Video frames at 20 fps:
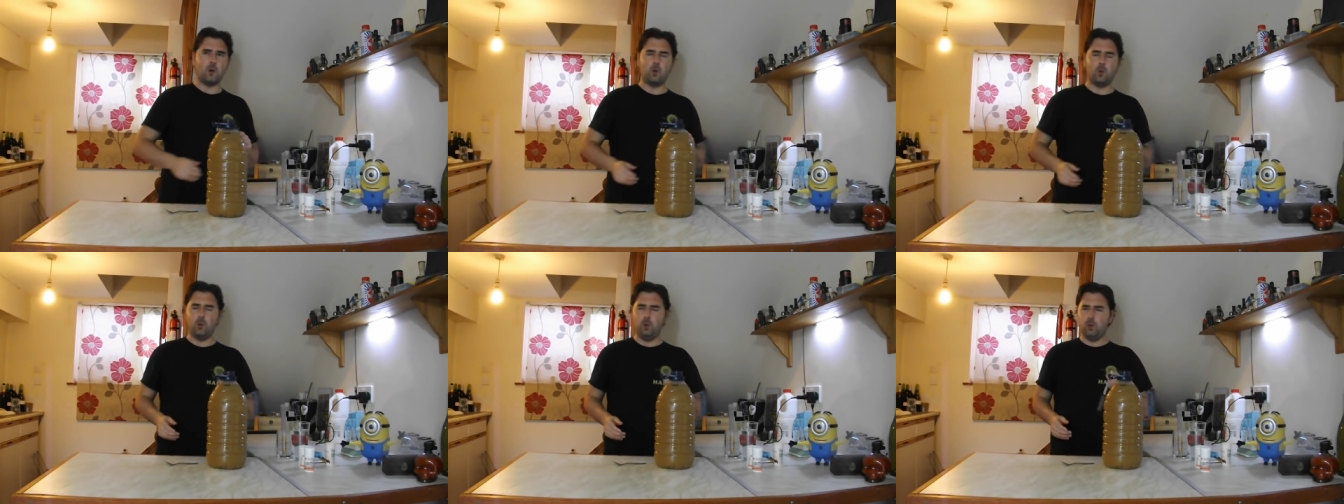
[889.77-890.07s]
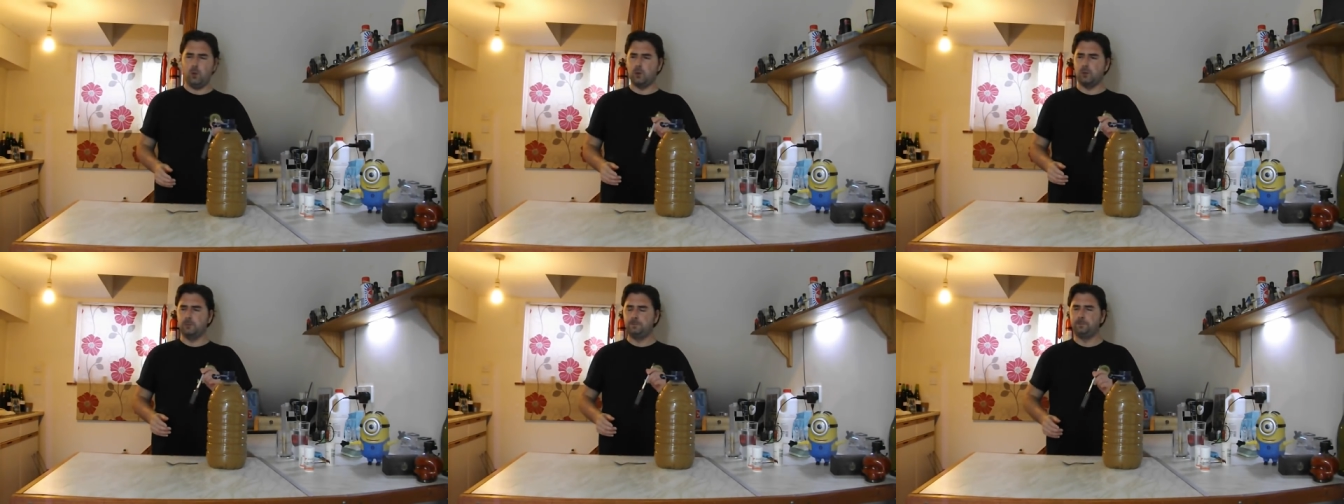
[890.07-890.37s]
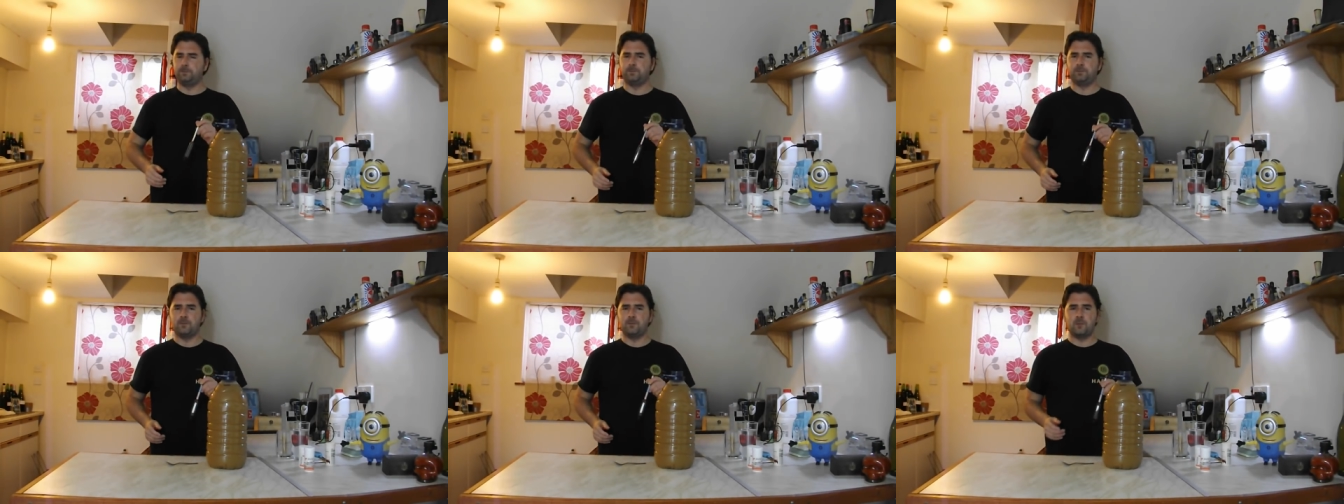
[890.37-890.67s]
Ooh,
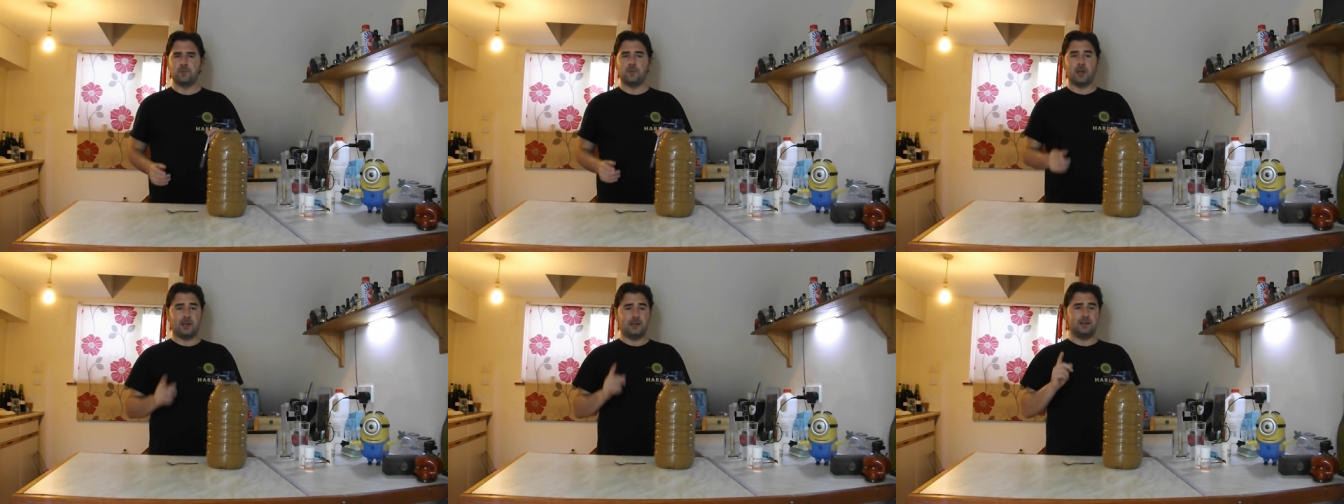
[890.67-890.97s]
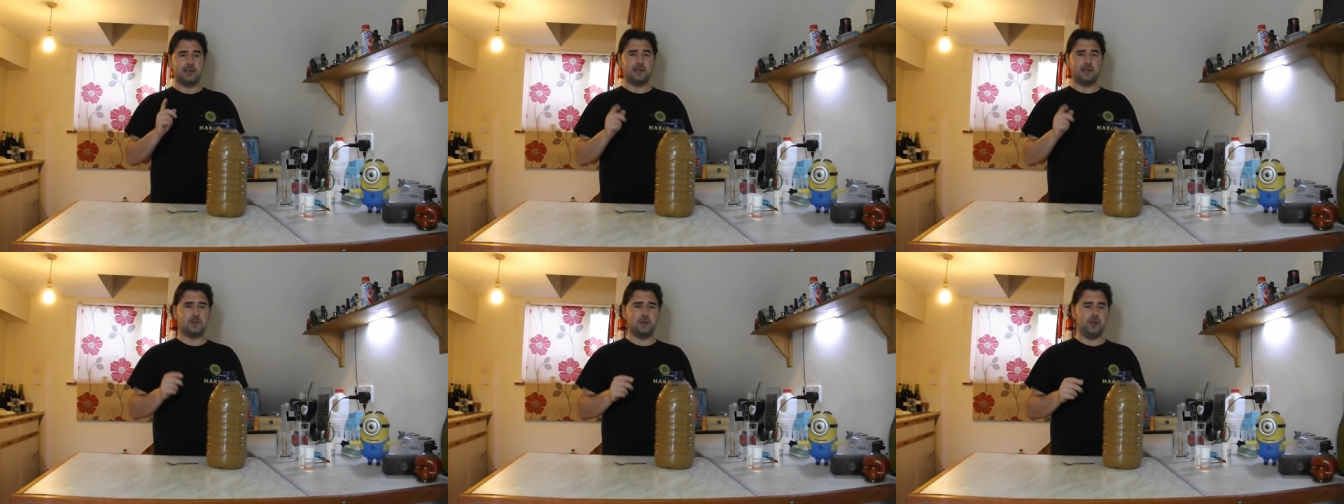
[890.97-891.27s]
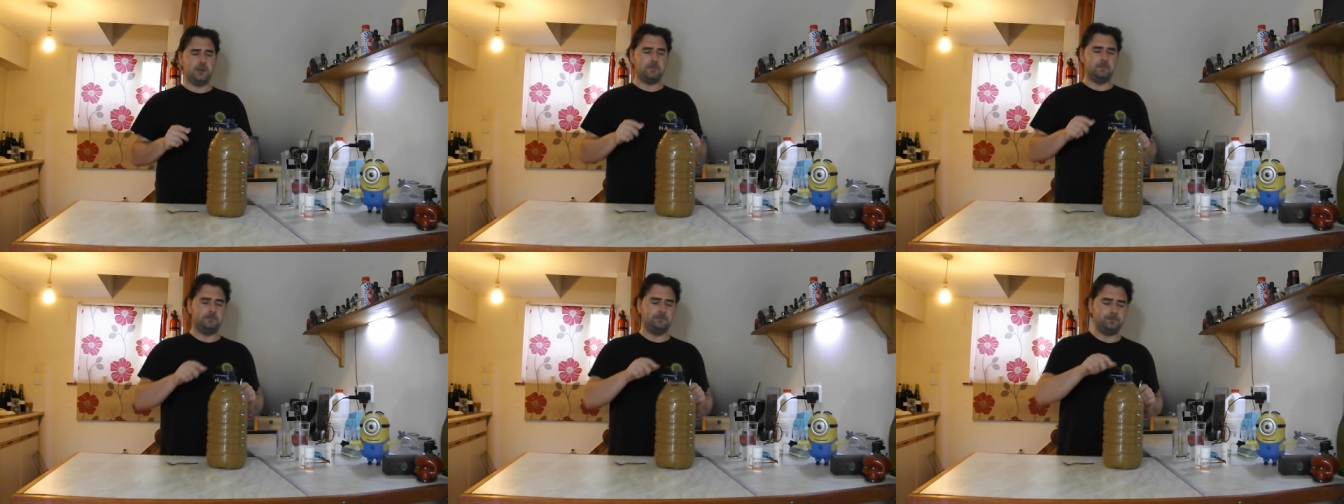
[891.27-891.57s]
tastes
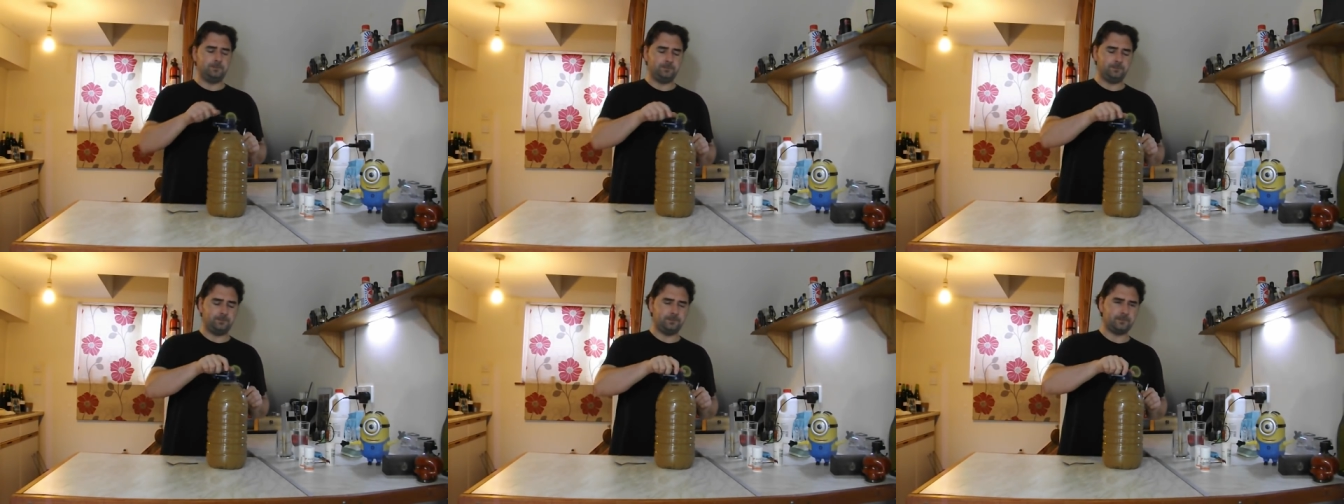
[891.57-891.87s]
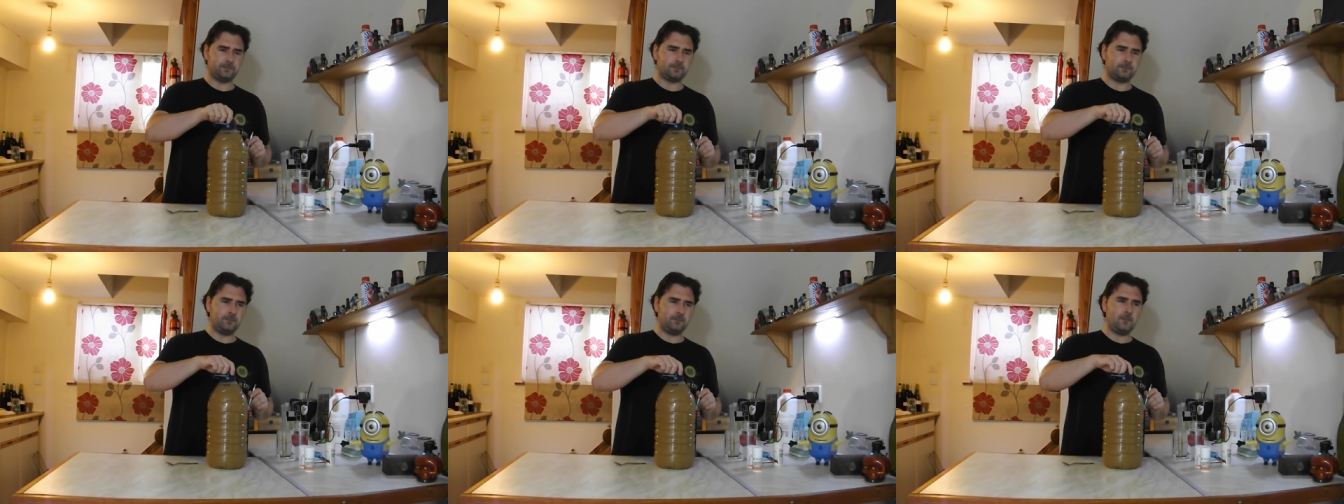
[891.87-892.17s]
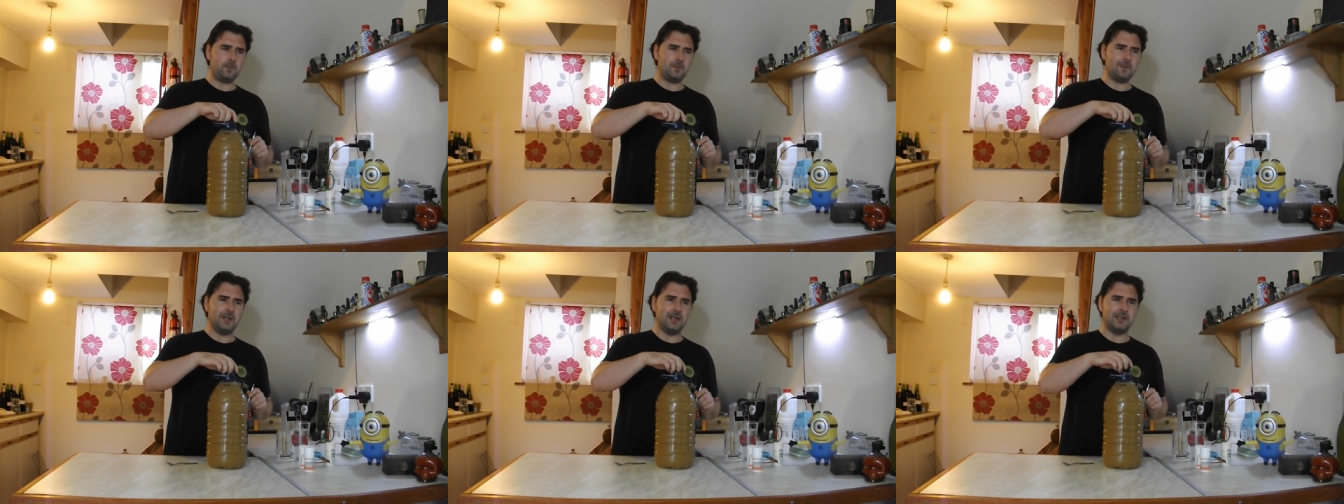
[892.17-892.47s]
good.
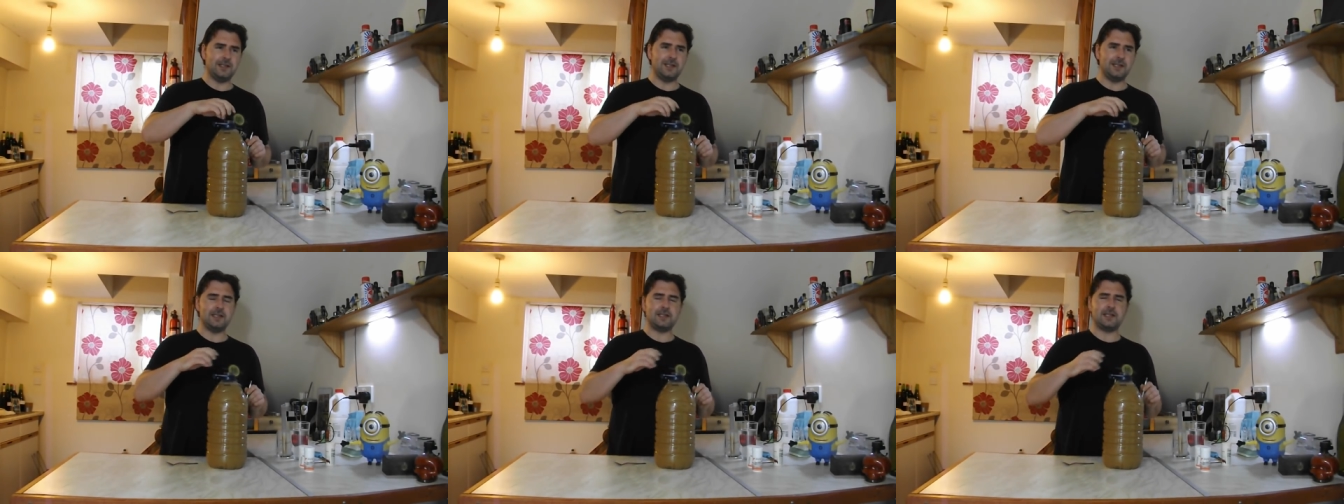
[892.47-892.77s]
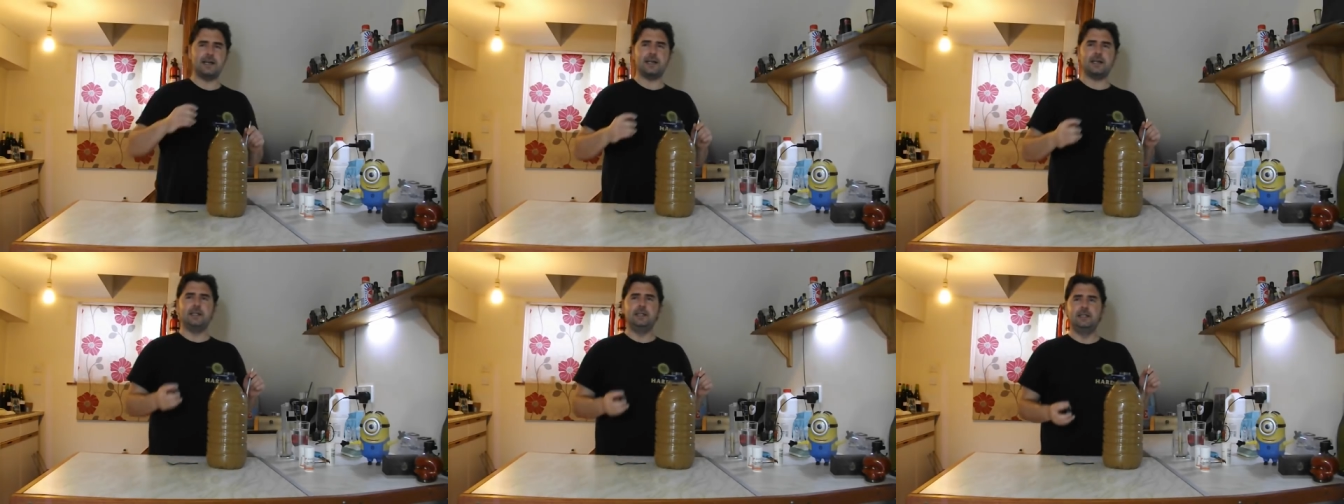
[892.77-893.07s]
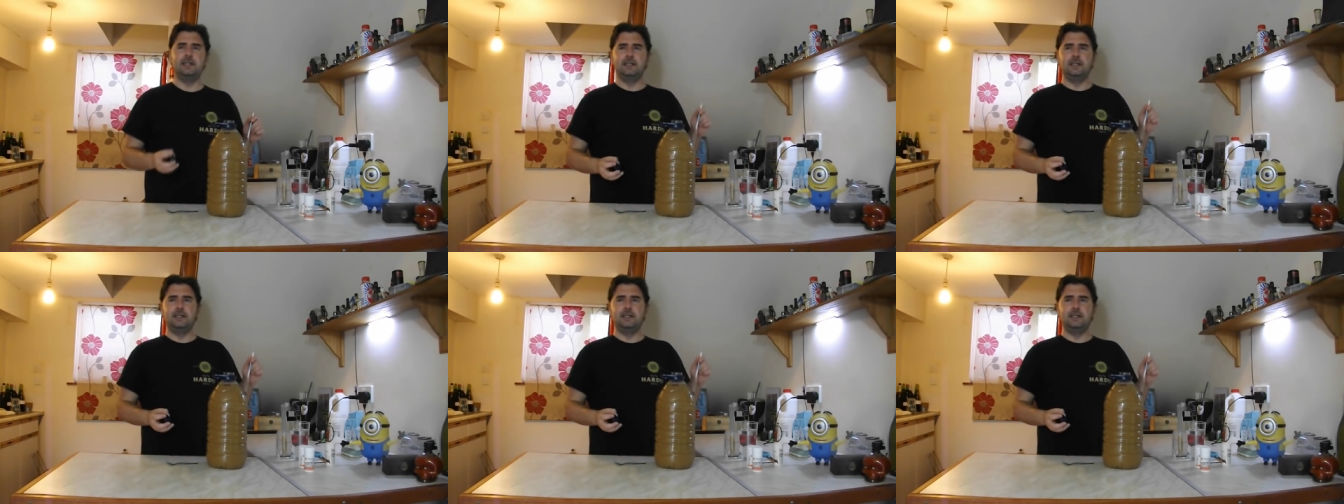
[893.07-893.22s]
Tastes like